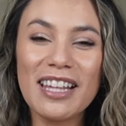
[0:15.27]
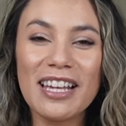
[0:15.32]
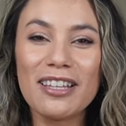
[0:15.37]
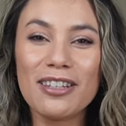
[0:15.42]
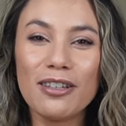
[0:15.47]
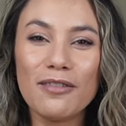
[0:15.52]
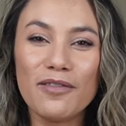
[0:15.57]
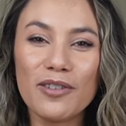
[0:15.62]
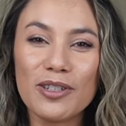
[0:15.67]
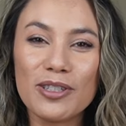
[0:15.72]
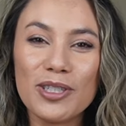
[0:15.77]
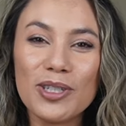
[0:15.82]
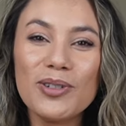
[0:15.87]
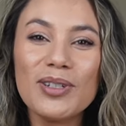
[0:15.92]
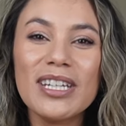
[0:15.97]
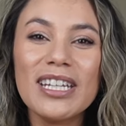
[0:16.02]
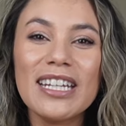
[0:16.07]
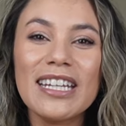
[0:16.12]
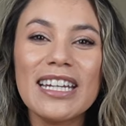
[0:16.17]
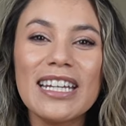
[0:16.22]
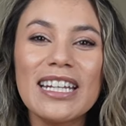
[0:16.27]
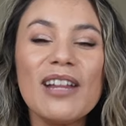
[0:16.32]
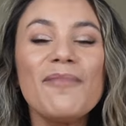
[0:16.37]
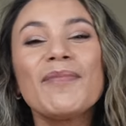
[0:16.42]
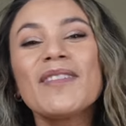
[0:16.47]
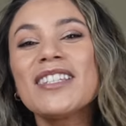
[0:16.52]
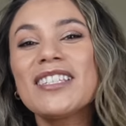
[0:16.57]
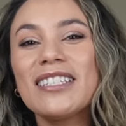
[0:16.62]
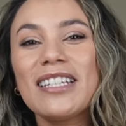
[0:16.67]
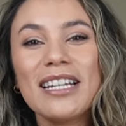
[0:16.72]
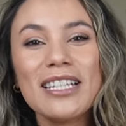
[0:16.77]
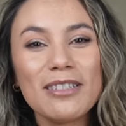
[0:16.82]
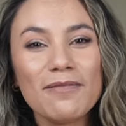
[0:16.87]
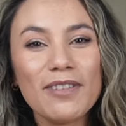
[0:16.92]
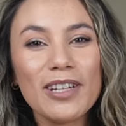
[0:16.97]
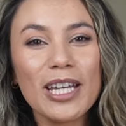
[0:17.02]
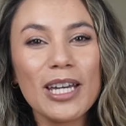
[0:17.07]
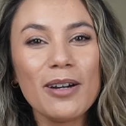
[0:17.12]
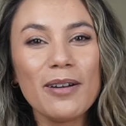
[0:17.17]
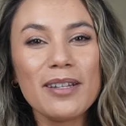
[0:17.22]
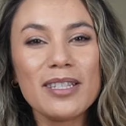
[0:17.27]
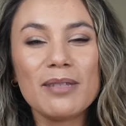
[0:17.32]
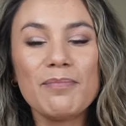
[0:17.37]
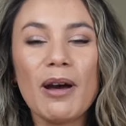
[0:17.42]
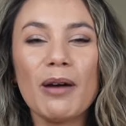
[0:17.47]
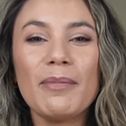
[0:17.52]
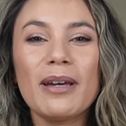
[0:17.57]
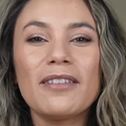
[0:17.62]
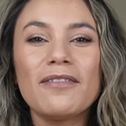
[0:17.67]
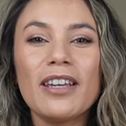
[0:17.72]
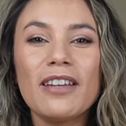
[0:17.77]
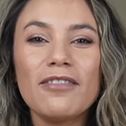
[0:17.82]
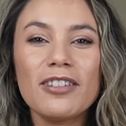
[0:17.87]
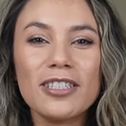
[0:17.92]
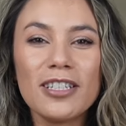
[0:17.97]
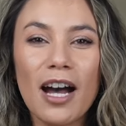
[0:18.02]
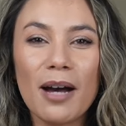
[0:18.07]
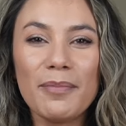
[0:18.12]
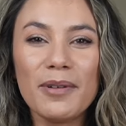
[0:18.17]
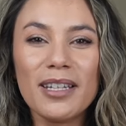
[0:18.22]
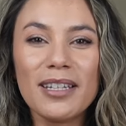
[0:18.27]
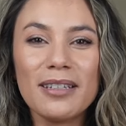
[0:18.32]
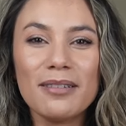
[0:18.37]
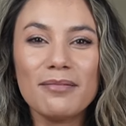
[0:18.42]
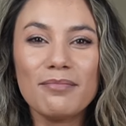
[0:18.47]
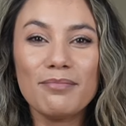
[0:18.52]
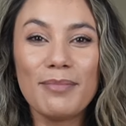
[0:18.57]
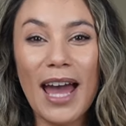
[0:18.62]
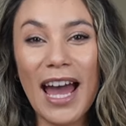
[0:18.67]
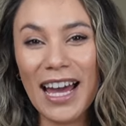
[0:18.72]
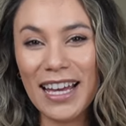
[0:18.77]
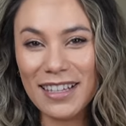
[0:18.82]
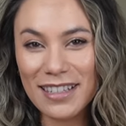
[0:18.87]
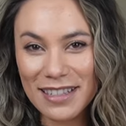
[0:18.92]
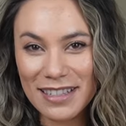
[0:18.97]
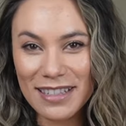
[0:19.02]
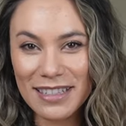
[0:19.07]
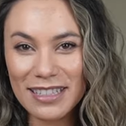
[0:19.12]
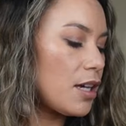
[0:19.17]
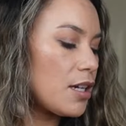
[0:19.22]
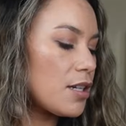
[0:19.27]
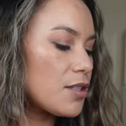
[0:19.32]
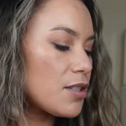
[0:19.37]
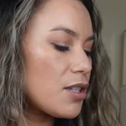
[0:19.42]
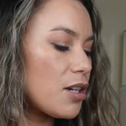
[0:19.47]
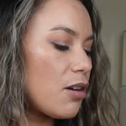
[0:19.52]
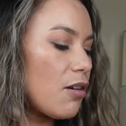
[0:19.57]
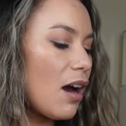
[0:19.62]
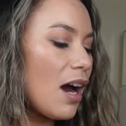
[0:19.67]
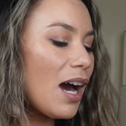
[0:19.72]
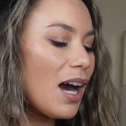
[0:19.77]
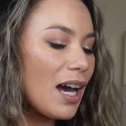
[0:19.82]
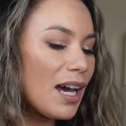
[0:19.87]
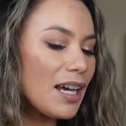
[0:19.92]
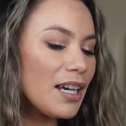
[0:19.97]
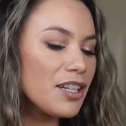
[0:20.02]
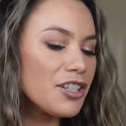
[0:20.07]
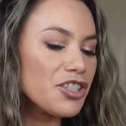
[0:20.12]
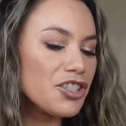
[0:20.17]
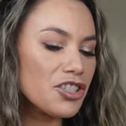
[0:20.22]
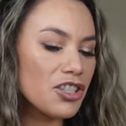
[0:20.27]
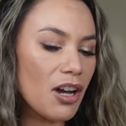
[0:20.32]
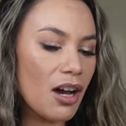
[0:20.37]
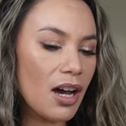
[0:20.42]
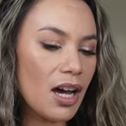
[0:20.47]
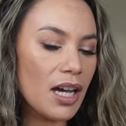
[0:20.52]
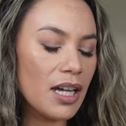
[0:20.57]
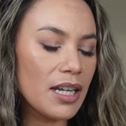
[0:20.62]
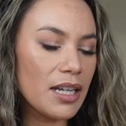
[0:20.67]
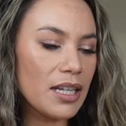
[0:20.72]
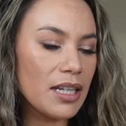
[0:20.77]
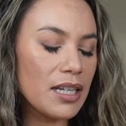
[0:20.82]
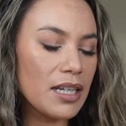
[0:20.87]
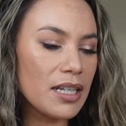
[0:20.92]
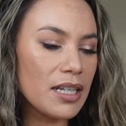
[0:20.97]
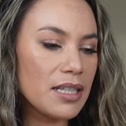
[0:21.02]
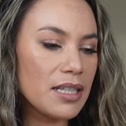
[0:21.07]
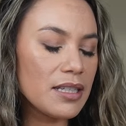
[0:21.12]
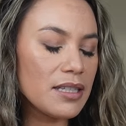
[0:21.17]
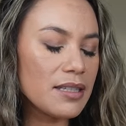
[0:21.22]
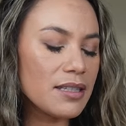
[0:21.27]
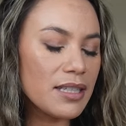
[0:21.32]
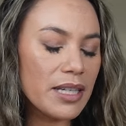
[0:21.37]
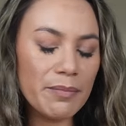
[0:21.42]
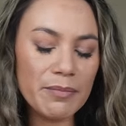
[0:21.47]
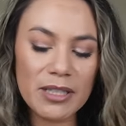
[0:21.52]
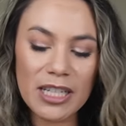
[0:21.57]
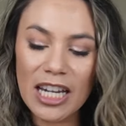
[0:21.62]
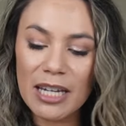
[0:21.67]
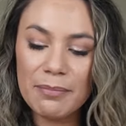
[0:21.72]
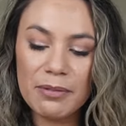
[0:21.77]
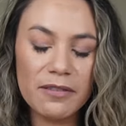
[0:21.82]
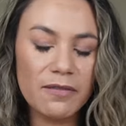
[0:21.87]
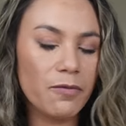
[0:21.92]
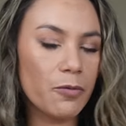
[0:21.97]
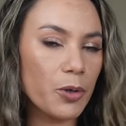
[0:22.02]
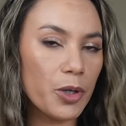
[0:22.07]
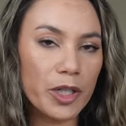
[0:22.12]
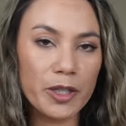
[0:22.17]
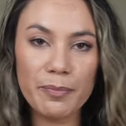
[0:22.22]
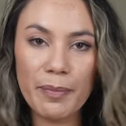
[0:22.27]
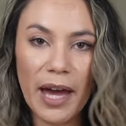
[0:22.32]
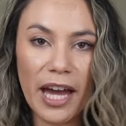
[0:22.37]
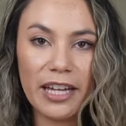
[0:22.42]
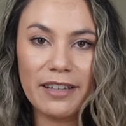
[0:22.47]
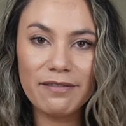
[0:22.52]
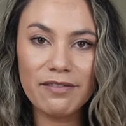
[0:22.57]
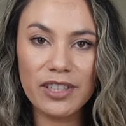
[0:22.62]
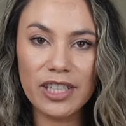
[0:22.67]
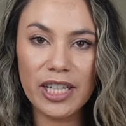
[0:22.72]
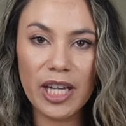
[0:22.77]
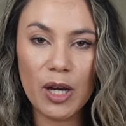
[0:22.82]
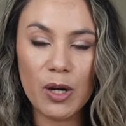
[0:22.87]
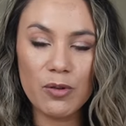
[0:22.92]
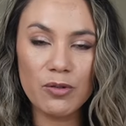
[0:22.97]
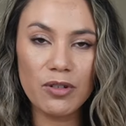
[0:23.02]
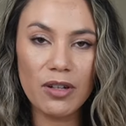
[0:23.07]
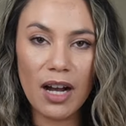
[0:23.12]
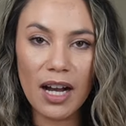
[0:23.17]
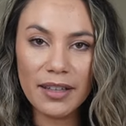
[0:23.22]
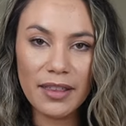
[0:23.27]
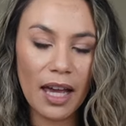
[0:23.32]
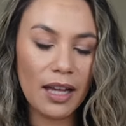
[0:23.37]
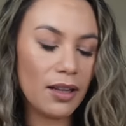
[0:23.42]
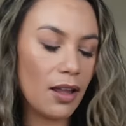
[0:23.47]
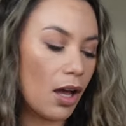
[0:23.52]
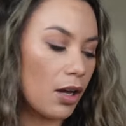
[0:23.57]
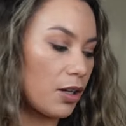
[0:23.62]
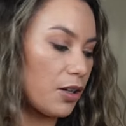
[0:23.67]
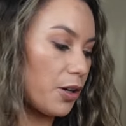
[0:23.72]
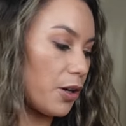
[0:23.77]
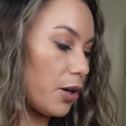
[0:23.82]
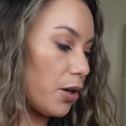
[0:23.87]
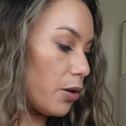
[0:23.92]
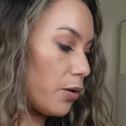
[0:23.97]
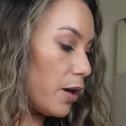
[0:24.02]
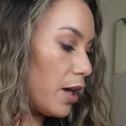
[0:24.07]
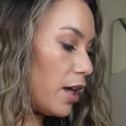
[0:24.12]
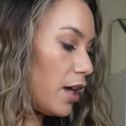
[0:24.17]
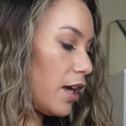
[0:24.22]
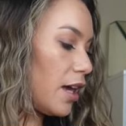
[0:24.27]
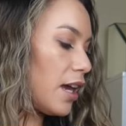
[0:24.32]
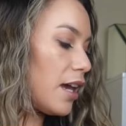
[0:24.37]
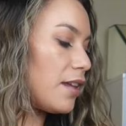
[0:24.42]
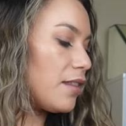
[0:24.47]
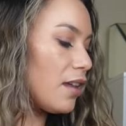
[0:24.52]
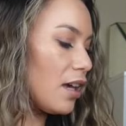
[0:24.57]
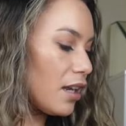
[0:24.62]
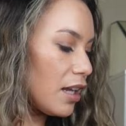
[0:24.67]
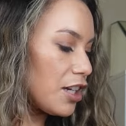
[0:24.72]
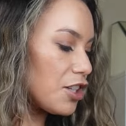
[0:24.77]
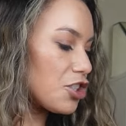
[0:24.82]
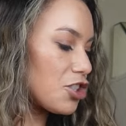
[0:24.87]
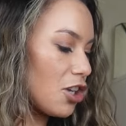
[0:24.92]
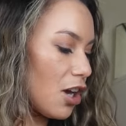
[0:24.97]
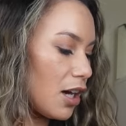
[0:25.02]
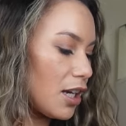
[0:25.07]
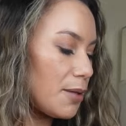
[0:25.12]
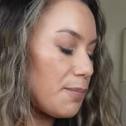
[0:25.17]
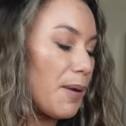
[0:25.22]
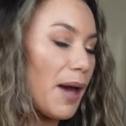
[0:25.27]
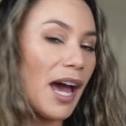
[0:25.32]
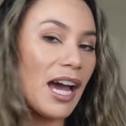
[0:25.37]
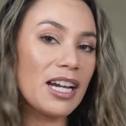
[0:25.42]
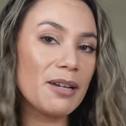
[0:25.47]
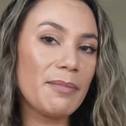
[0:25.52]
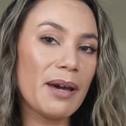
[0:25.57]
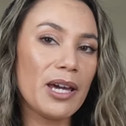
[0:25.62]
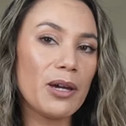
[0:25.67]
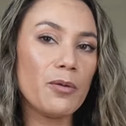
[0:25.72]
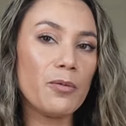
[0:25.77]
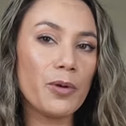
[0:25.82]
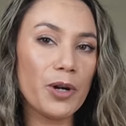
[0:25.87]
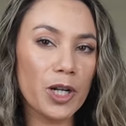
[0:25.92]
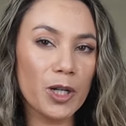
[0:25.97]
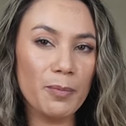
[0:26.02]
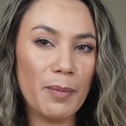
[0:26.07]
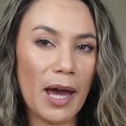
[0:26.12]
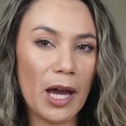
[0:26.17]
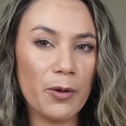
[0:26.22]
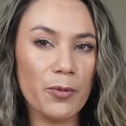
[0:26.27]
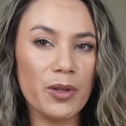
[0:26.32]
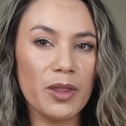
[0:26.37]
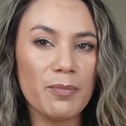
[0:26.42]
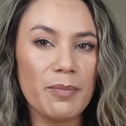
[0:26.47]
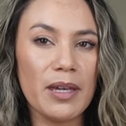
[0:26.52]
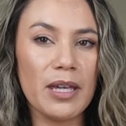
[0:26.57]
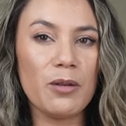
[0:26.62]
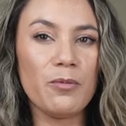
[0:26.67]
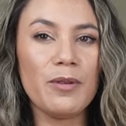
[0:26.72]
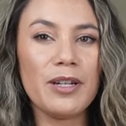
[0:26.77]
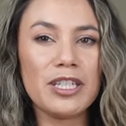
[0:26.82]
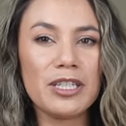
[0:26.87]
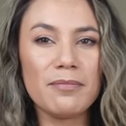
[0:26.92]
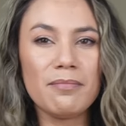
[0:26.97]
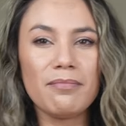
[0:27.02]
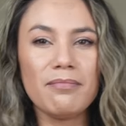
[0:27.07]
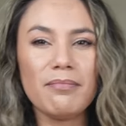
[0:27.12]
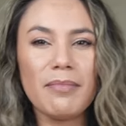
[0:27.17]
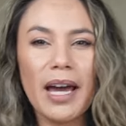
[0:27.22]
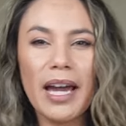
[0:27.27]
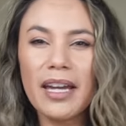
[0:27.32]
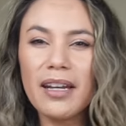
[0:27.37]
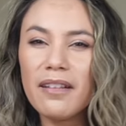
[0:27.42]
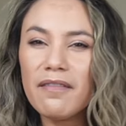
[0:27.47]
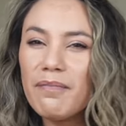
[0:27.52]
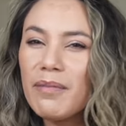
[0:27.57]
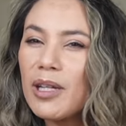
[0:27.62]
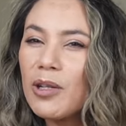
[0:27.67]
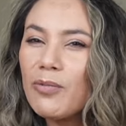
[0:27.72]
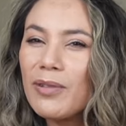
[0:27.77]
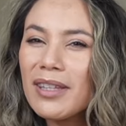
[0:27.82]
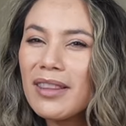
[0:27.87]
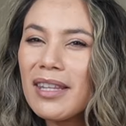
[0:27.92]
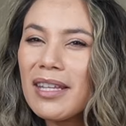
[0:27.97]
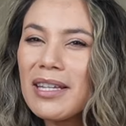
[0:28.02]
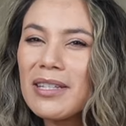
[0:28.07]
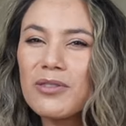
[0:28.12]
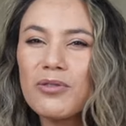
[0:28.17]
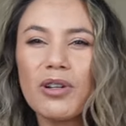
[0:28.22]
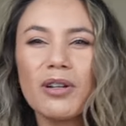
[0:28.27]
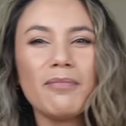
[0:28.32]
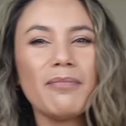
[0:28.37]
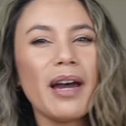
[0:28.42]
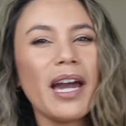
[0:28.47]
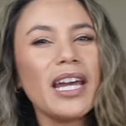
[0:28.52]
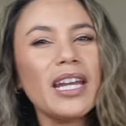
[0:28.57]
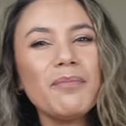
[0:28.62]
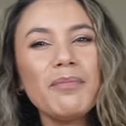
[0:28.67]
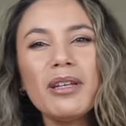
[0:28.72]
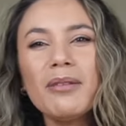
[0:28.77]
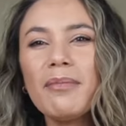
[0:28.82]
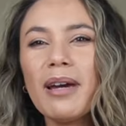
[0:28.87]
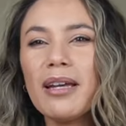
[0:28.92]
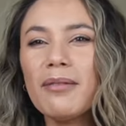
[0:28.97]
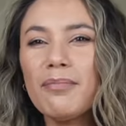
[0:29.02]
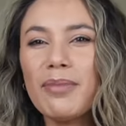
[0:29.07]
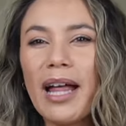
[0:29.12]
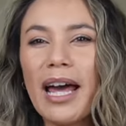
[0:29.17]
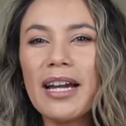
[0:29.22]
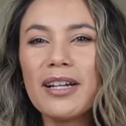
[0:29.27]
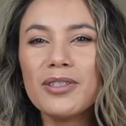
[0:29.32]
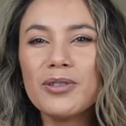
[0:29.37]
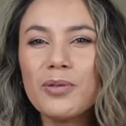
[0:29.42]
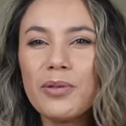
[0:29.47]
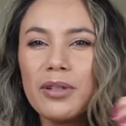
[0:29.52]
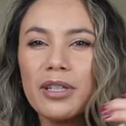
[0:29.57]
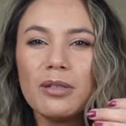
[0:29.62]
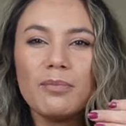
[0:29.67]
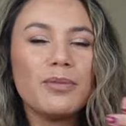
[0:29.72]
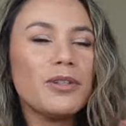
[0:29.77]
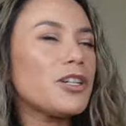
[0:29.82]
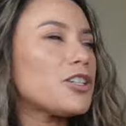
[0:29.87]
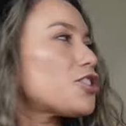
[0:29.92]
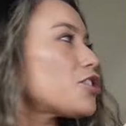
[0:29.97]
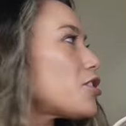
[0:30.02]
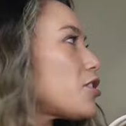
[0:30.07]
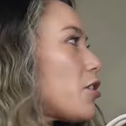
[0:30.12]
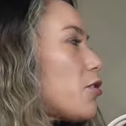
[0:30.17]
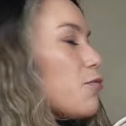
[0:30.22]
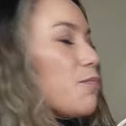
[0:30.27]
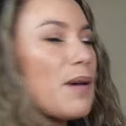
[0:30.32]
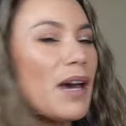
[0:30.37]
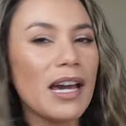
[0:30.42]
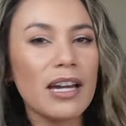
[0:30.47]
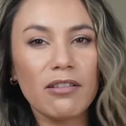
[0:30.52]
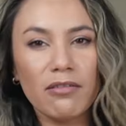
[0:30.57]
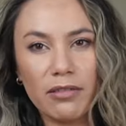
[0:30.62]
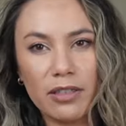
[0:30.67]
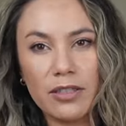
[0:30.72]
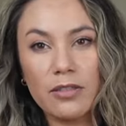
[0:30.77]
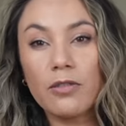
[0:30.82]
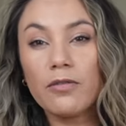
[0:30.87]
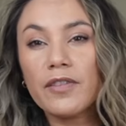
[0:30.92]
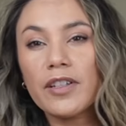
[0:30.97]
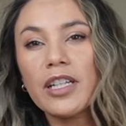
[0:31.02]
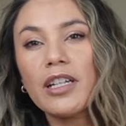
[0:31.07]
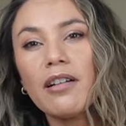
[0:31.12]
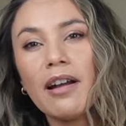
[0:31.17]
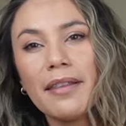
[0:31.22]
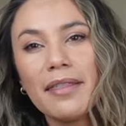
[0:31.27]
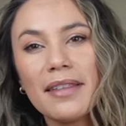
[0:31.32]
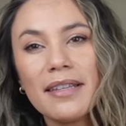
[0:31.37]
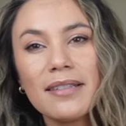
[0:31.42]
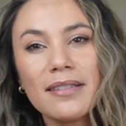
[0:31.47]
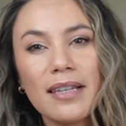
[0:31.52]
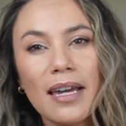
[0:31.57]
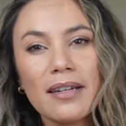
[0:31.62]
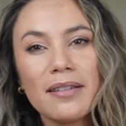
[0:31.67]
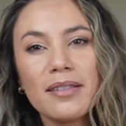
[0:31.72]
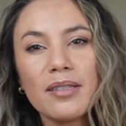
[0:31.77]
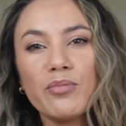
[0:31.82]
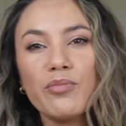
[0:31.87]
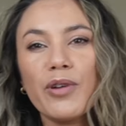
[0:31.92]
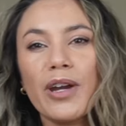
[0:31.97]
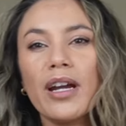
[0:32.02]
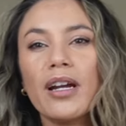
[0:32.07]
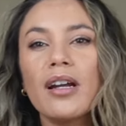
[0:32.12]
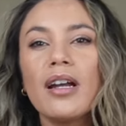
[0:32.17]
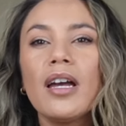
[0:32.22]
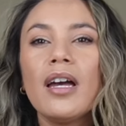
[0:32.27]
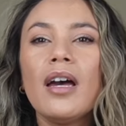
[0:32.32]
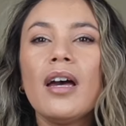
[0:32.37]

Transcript: Thank you for tuning in. Today's video is about my favorite topic, bags. So I shot some type of work bag video not that long ago, and then I shot a pack my work bag with me, which might have been with this, or it might have been my black Tory Burch tote bag. It's over here on this side somewhere.